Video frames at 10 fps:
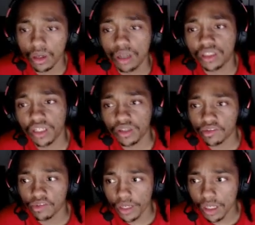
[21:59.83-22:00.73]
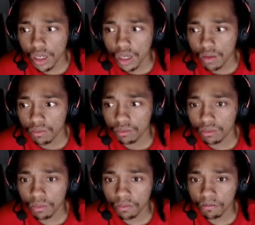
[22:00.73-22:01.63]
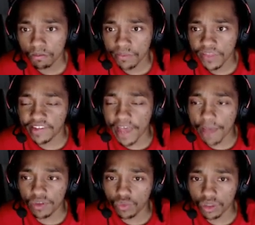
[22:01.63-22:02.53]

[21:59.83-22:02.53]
I'll say this. Like this happens with